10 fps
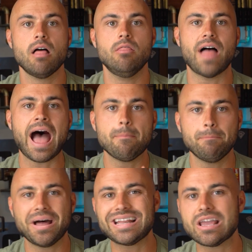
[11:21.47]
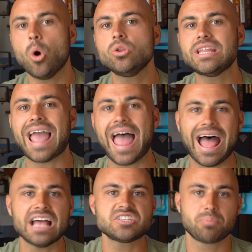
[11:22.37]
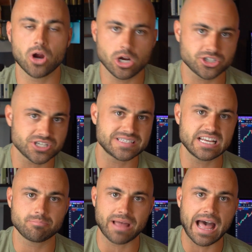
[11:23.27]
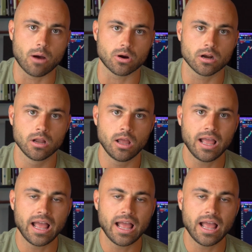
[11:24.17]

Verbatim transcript: that money only has purchasing power